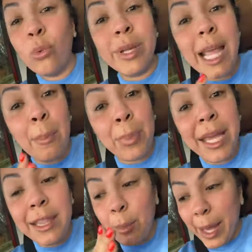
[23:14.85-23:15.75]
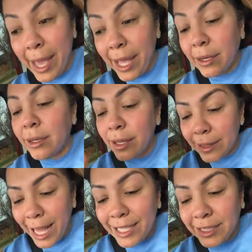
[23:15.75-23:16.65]
When they pee the bed,
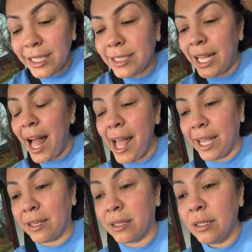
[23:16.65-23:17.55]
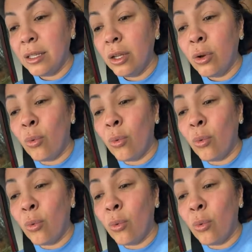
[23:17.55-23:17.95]
that's a sign.